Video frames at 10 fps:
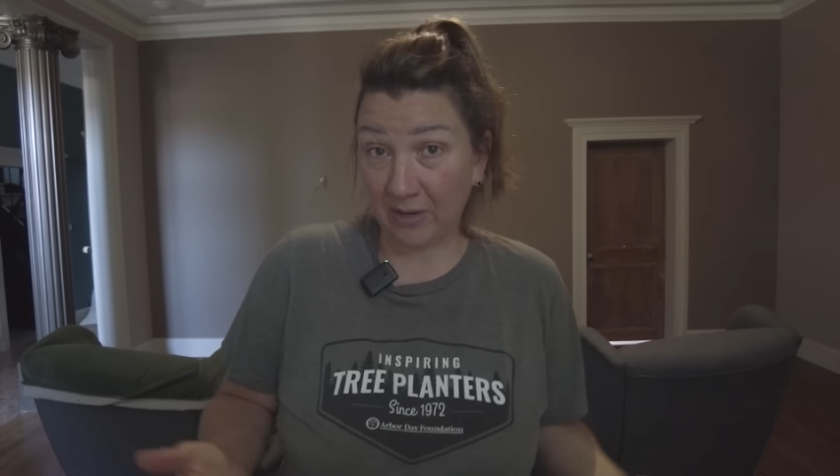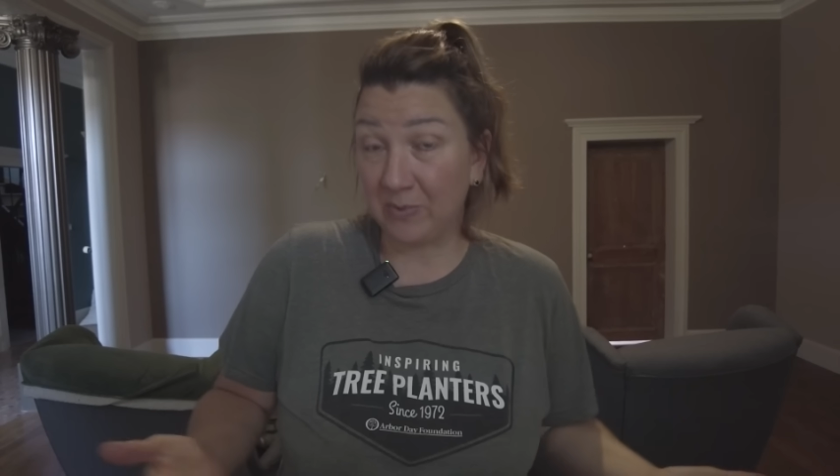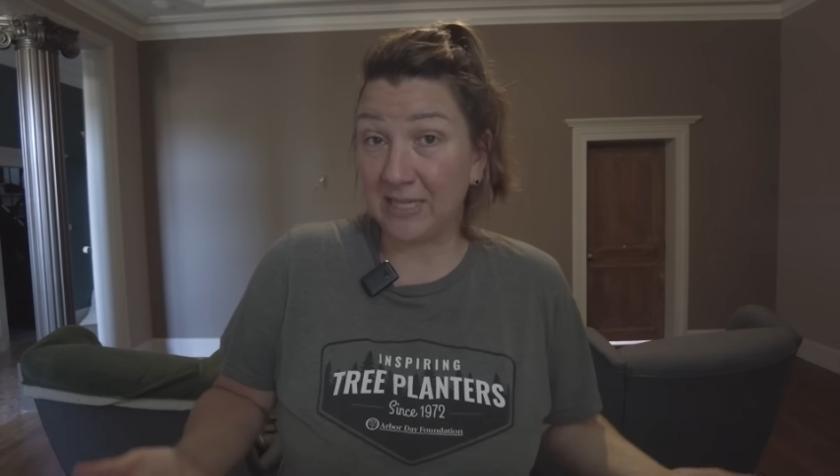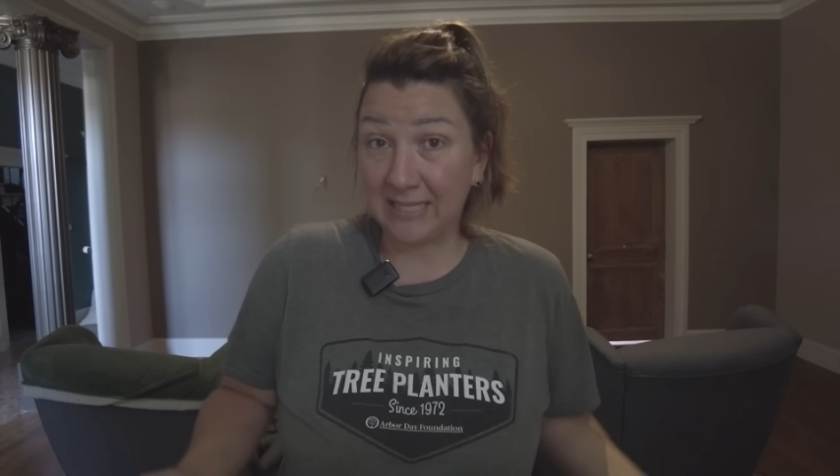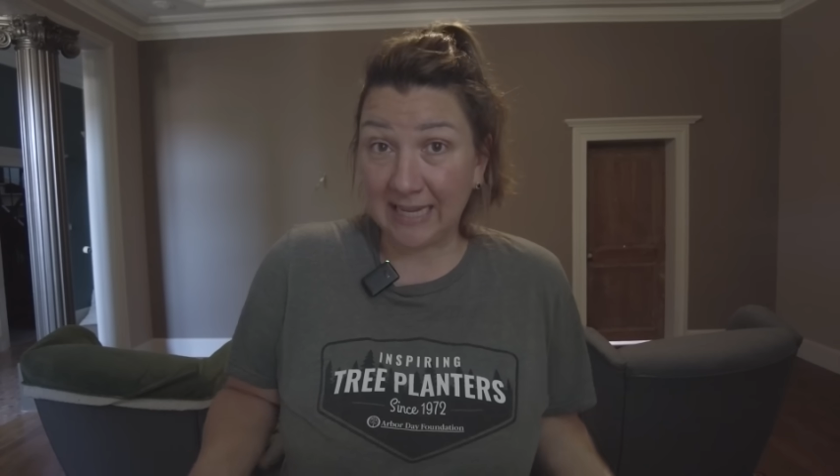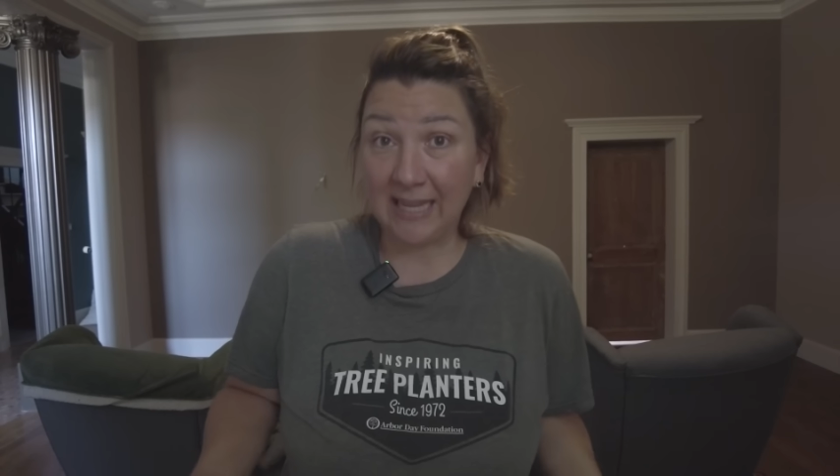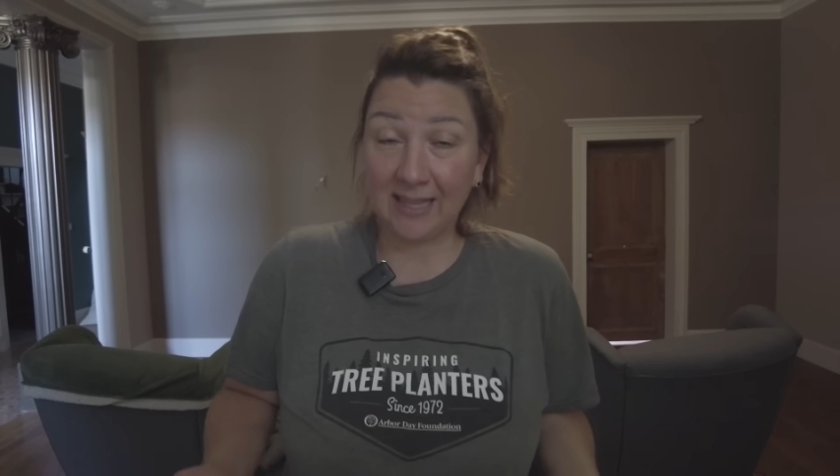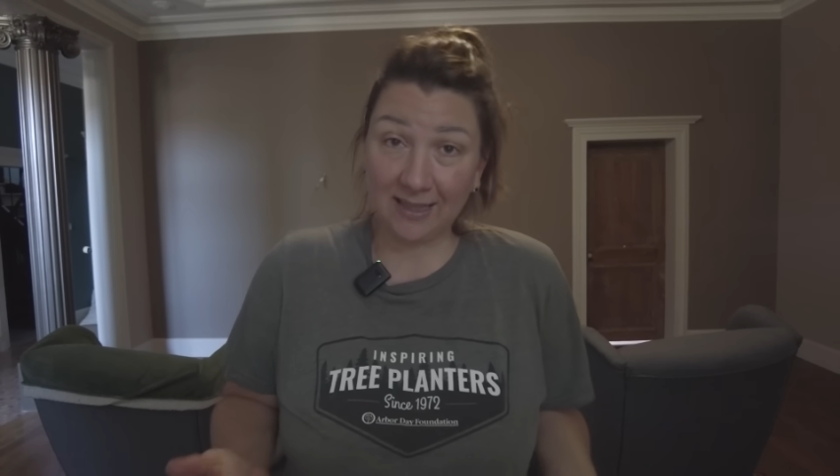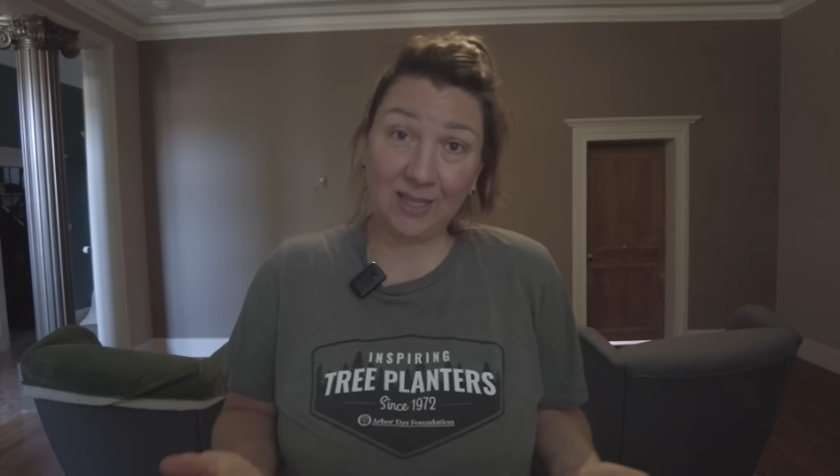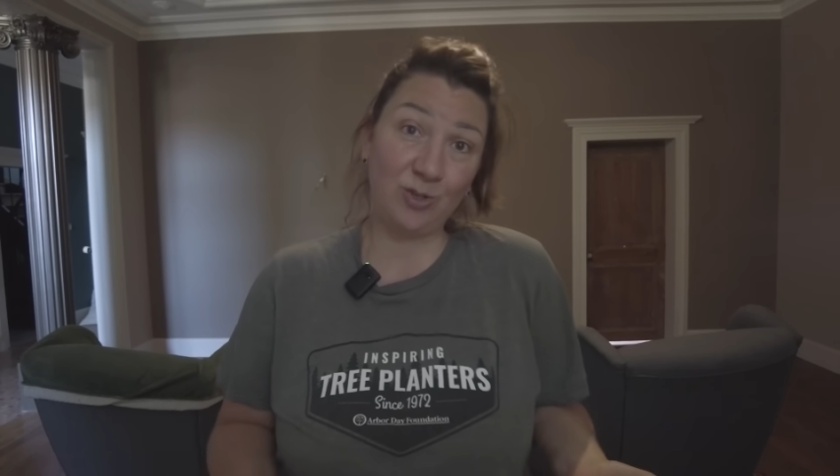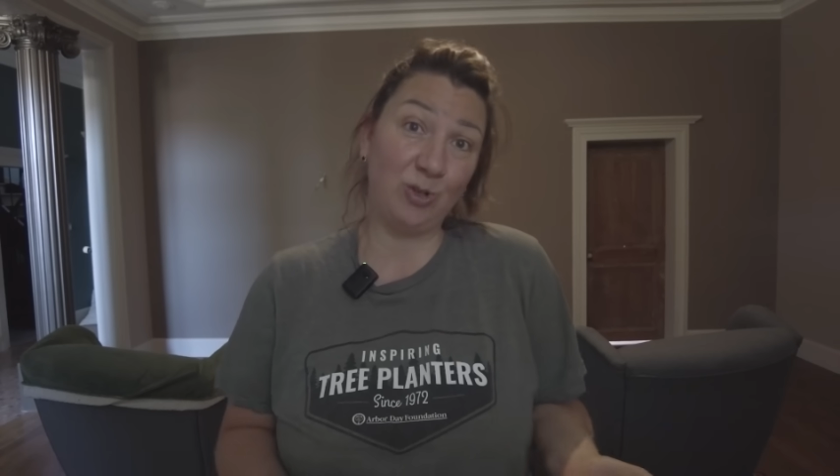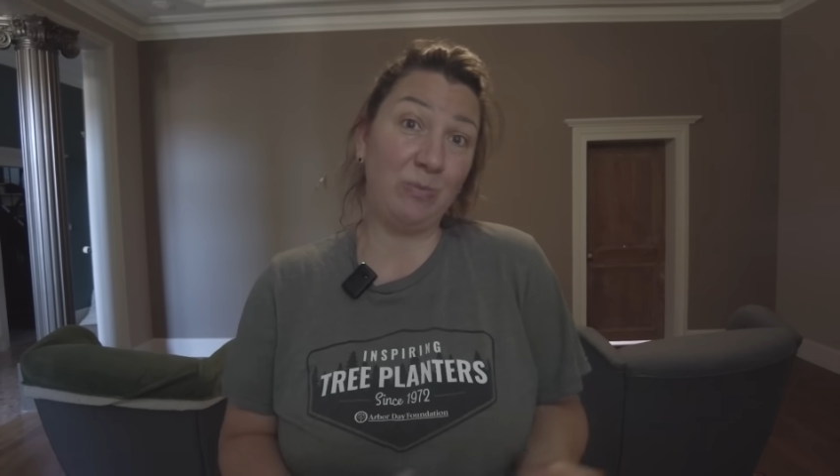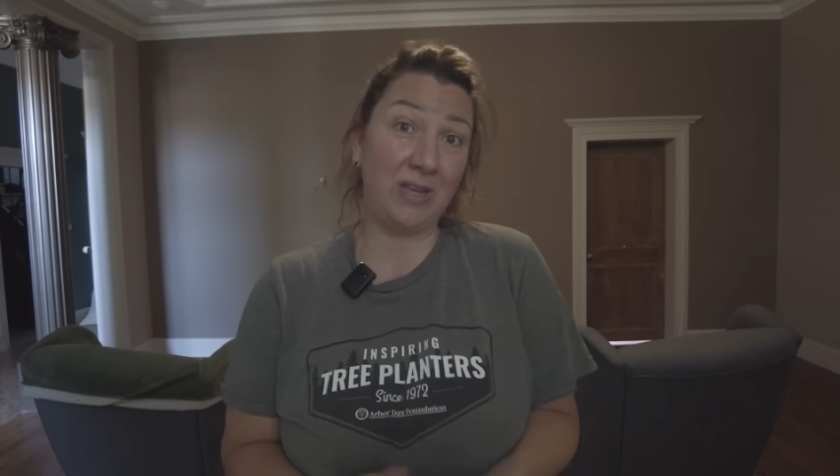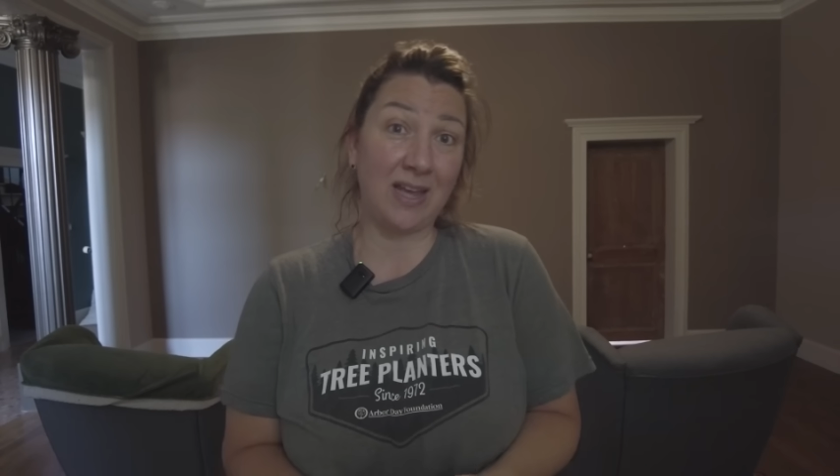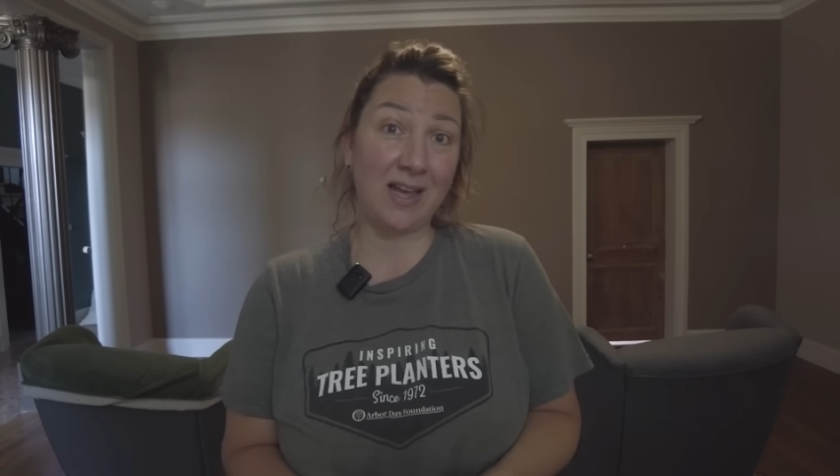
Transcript: that we say that they should be